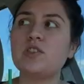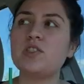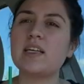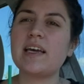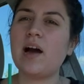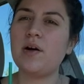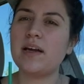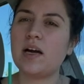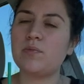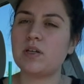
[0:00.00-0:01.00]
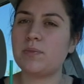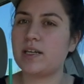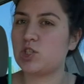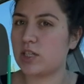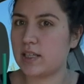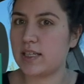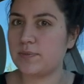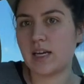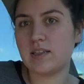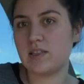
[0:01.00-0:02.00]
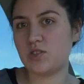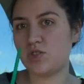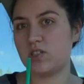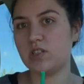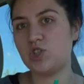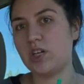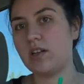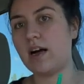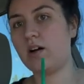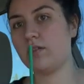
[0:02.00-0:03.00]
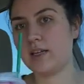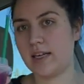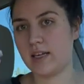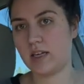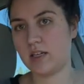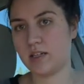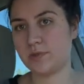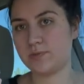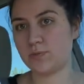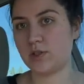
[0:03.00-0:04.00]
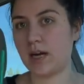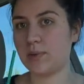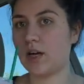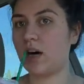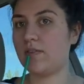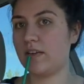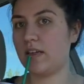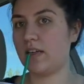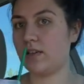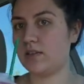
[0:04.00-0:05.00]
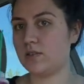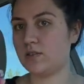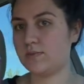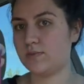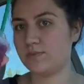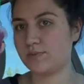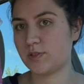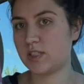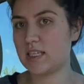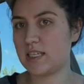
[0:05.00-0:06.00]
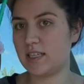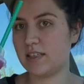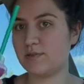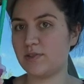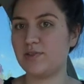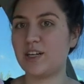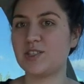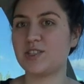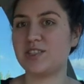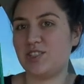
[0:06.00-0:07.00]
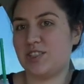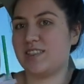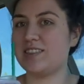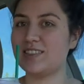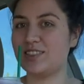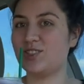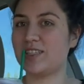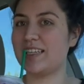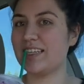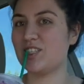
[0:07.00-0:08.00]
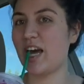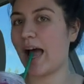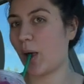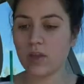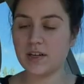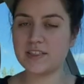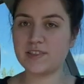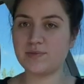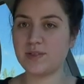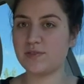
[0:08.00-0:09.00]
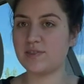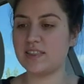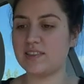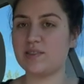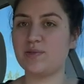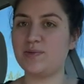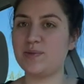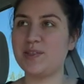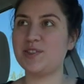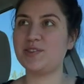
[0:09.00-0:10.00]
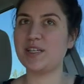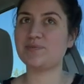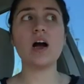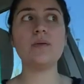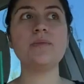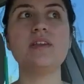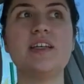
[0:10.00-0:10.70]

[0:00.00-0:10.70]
that's just like how I am when I'm like chilling. And this is just a chill out, like, you know, grab coffee, tea, refresher, and just drink and chat. Because if we were friends, that's what we'd be doing. I'm an